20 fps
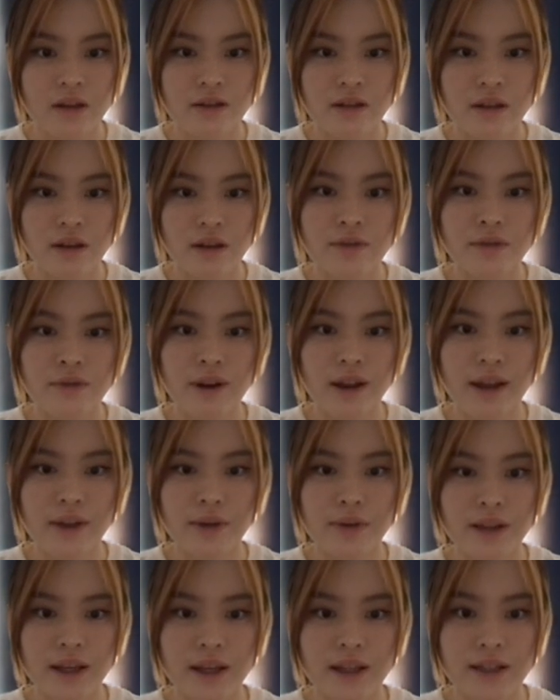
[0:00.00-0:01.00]

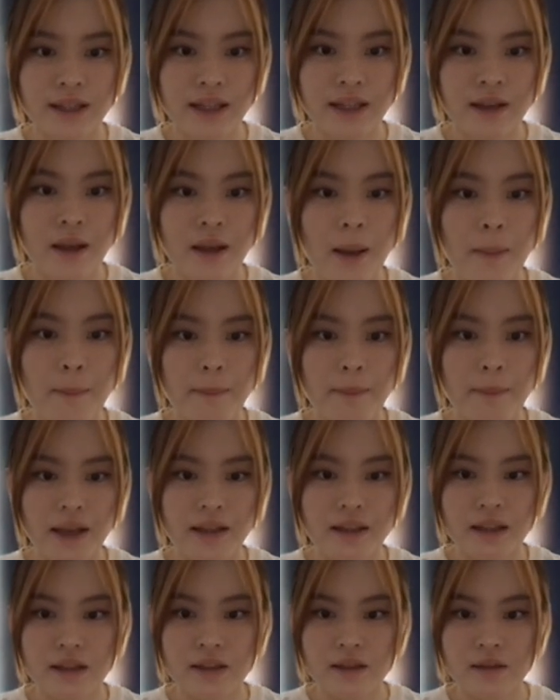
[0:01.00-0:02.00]
self-regulating
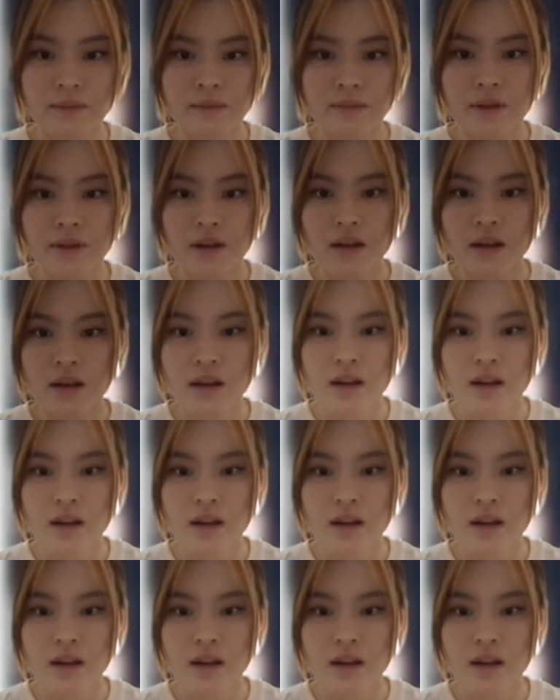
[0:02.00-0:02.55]
mechanism,